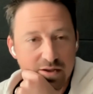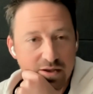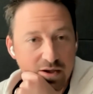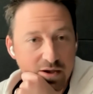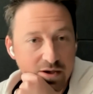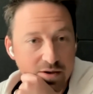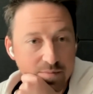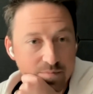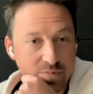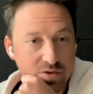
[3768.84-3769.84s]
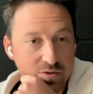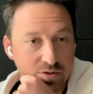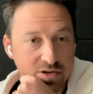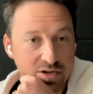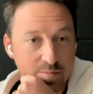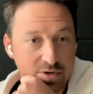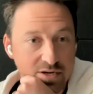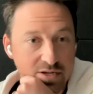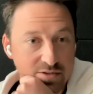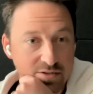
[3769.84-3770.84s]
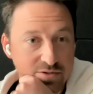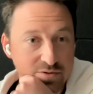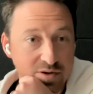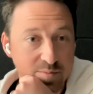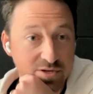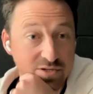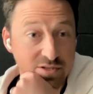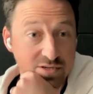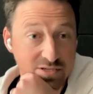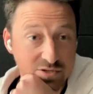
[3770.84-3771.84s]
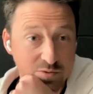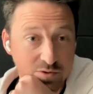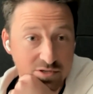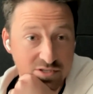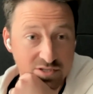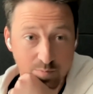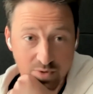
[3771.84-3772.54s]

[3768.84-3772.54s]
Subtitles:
you'll end up needing to come into the Discord as the